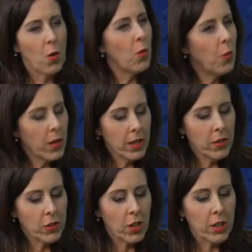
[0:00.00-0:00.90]
What
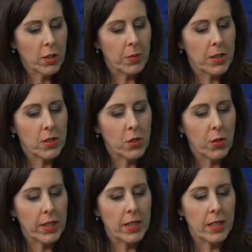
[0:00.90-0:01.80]
other documents do
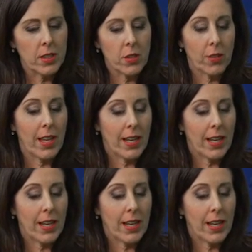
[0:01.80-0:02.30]
I need so that